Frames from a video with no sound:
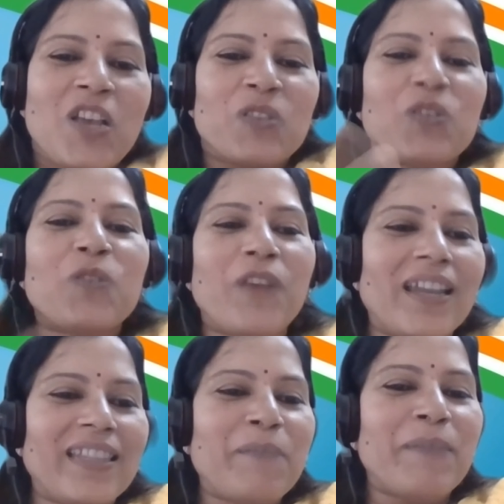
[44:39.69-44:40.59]
So
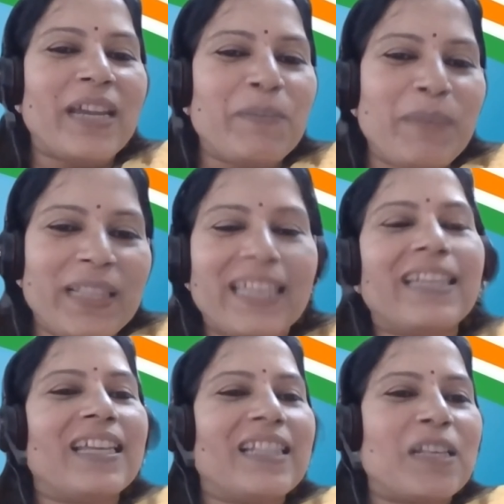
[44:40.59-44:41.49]
far they might be
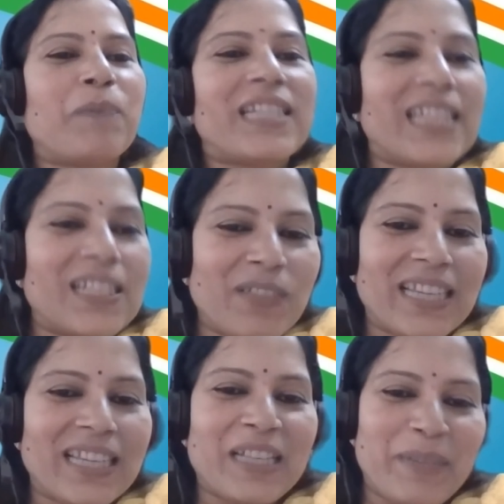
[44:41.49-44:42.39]
thinking these persons
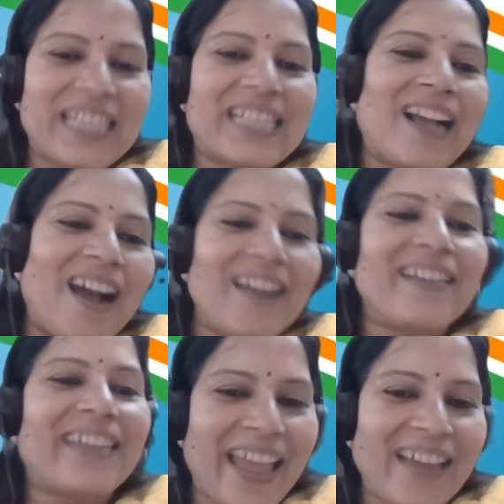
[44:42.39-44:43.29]
with disabilities
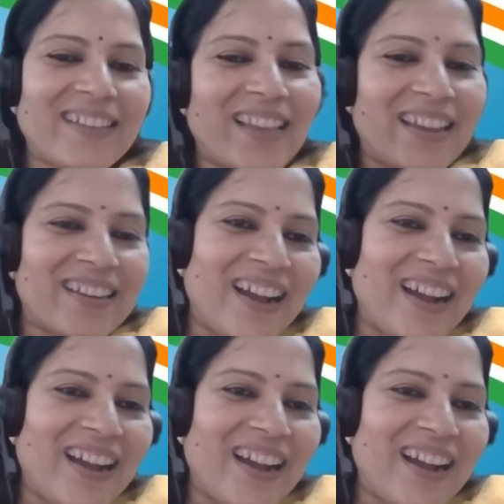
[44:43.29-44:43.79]
can't act or